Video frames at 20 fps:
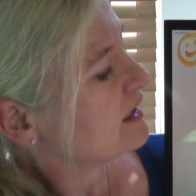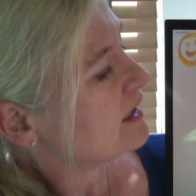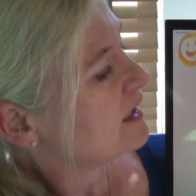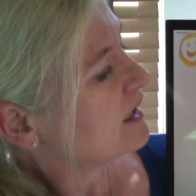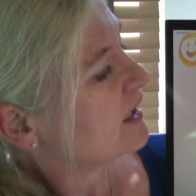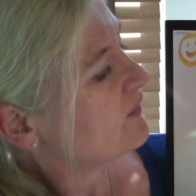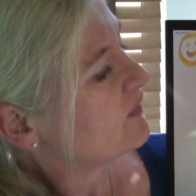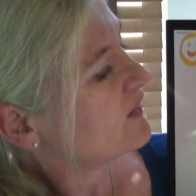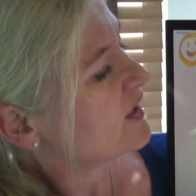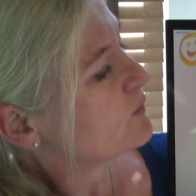
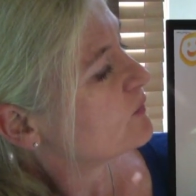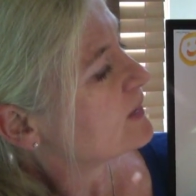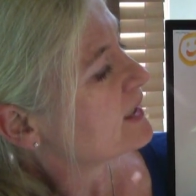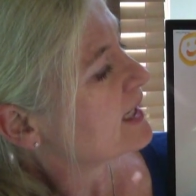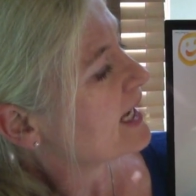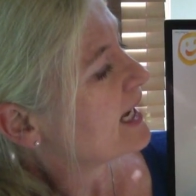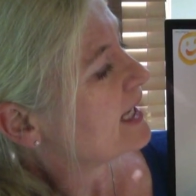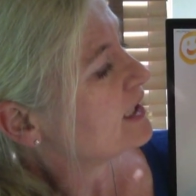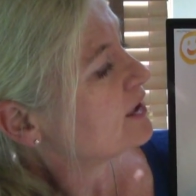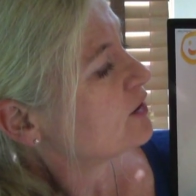and then we
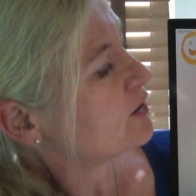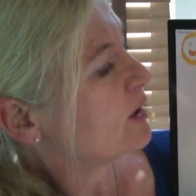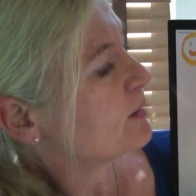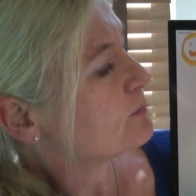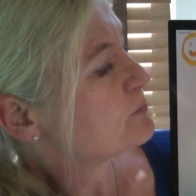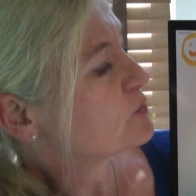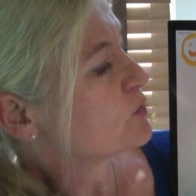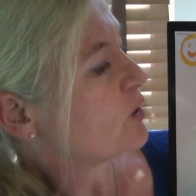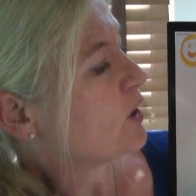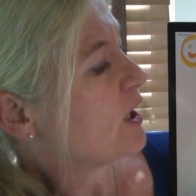
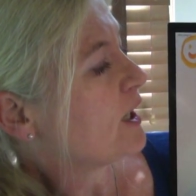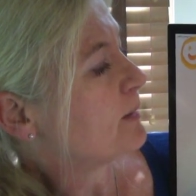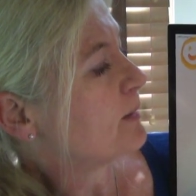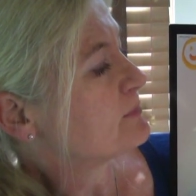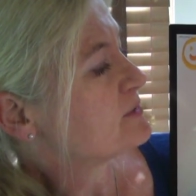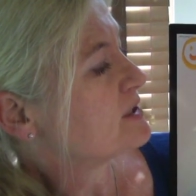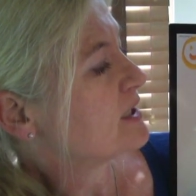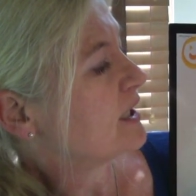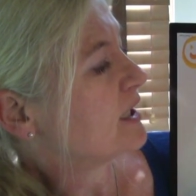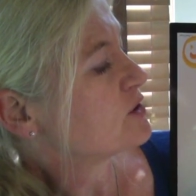helicopter up,
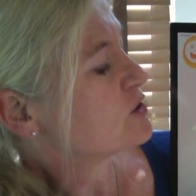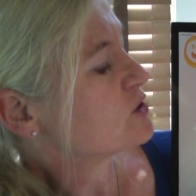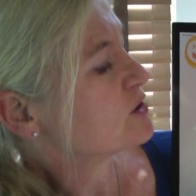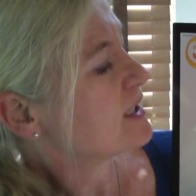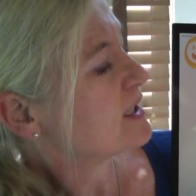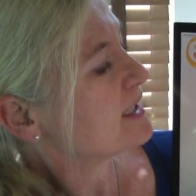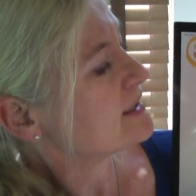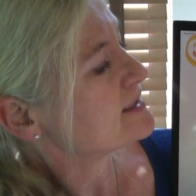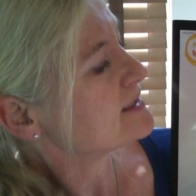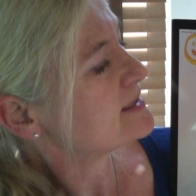touch
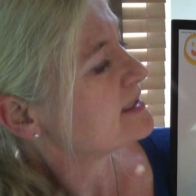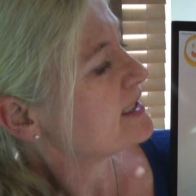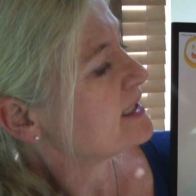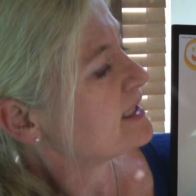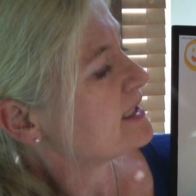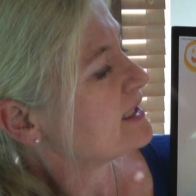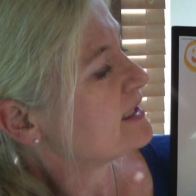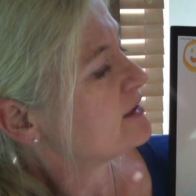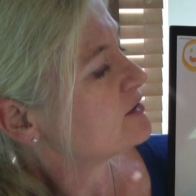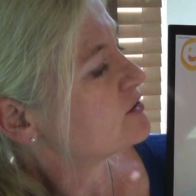that
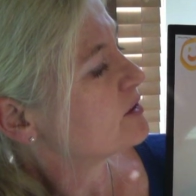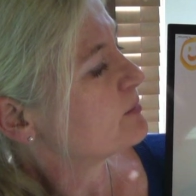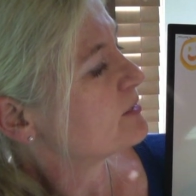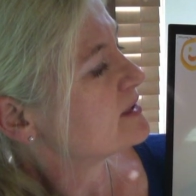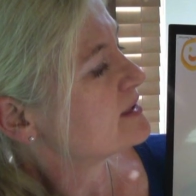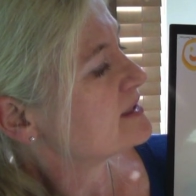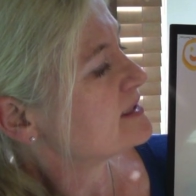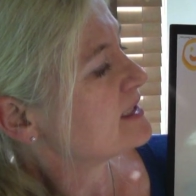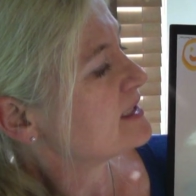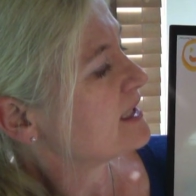C, top of
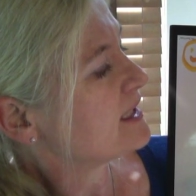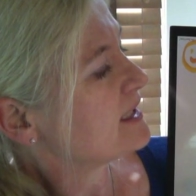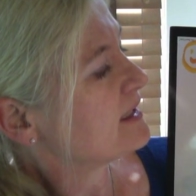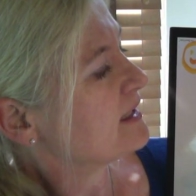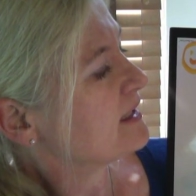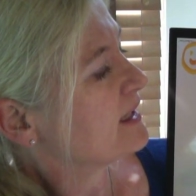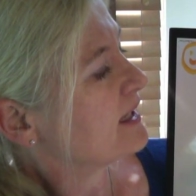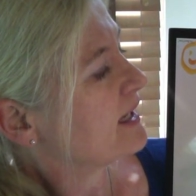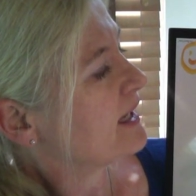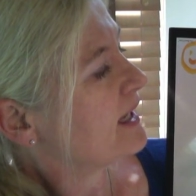the C,
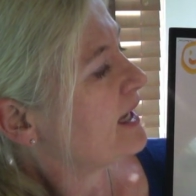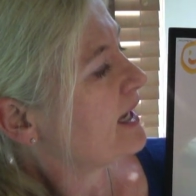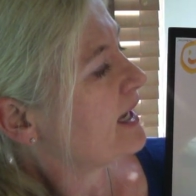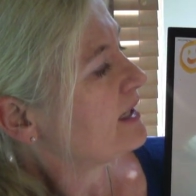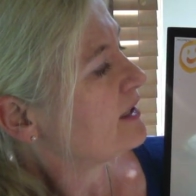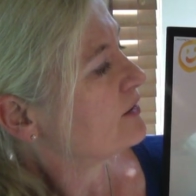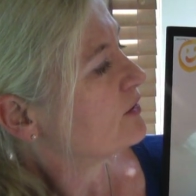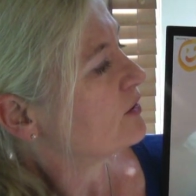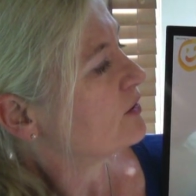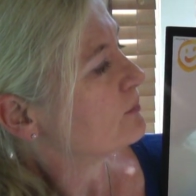
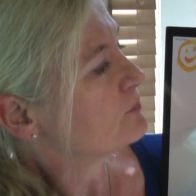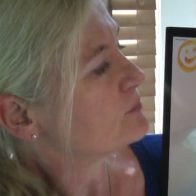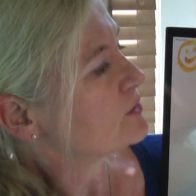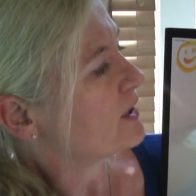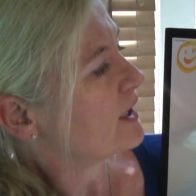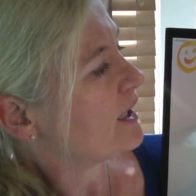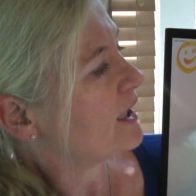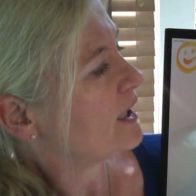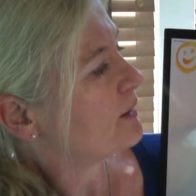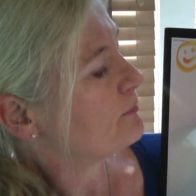helicopter
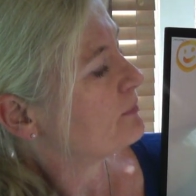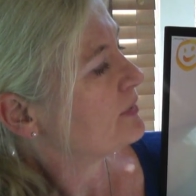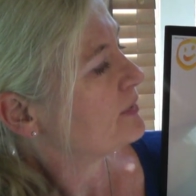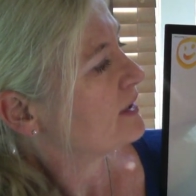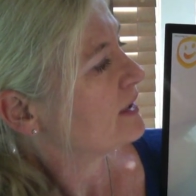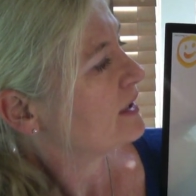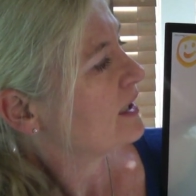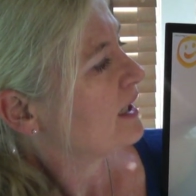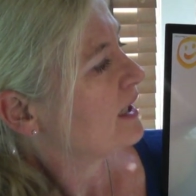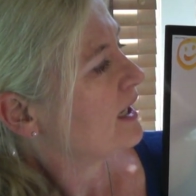up,
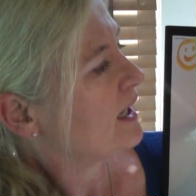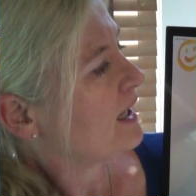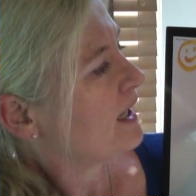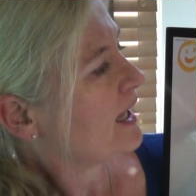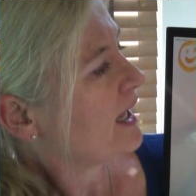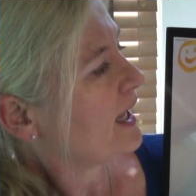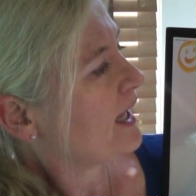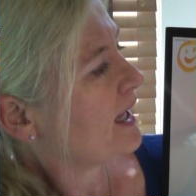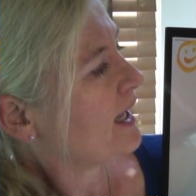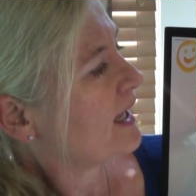
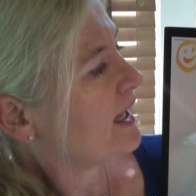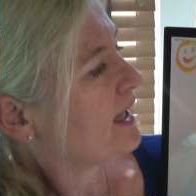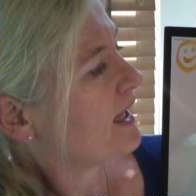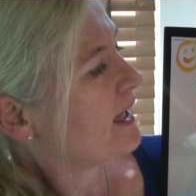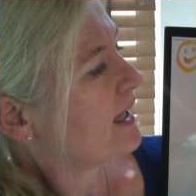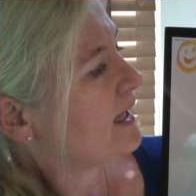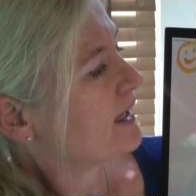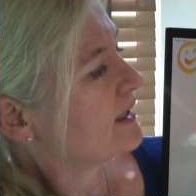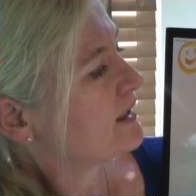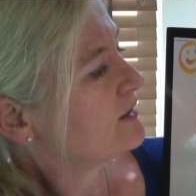
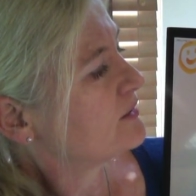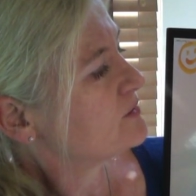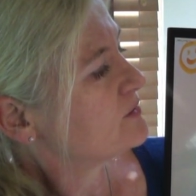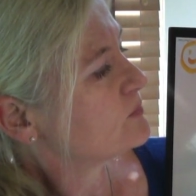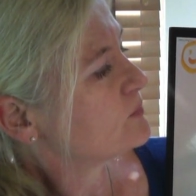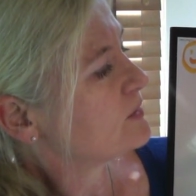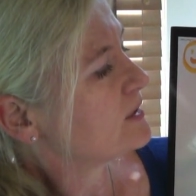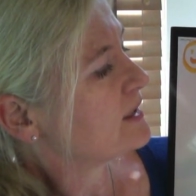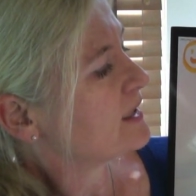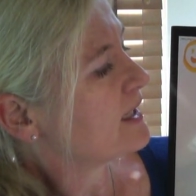and
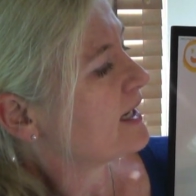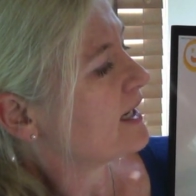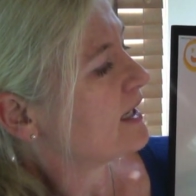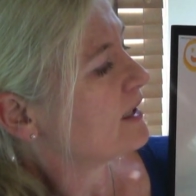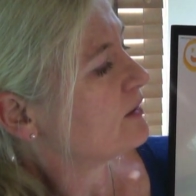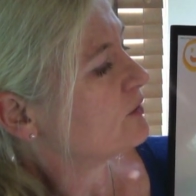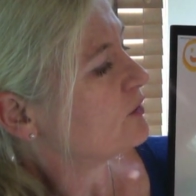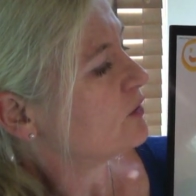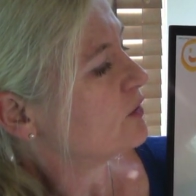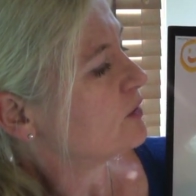we
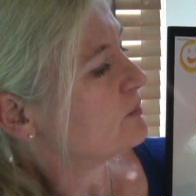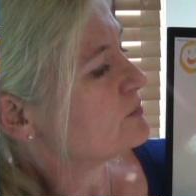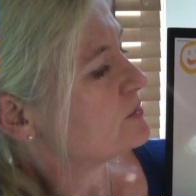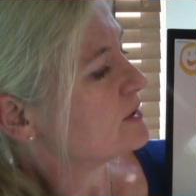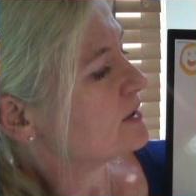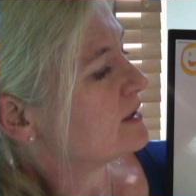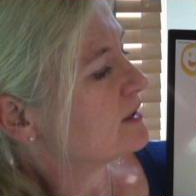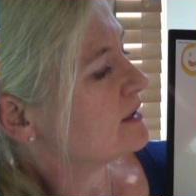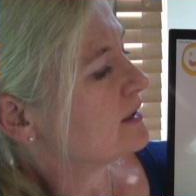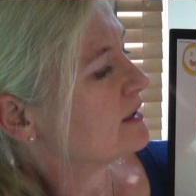
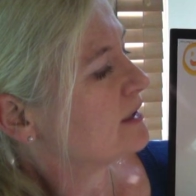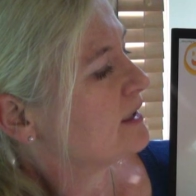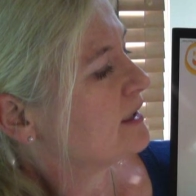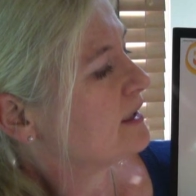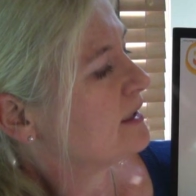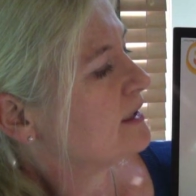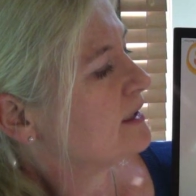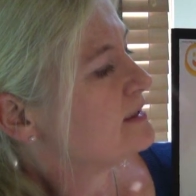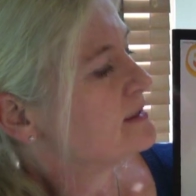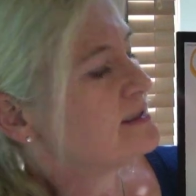helicopter
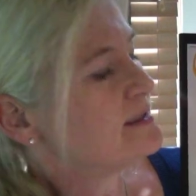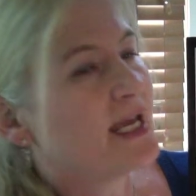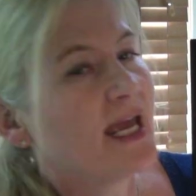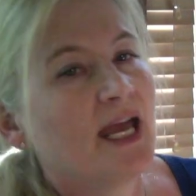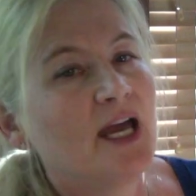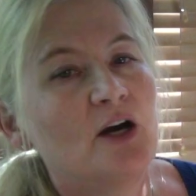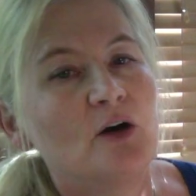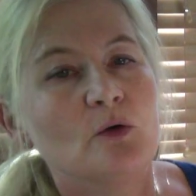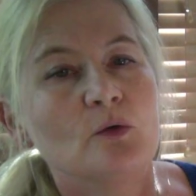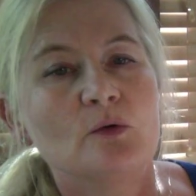
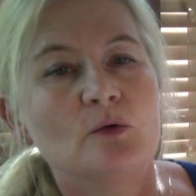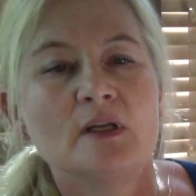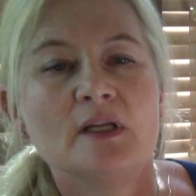down.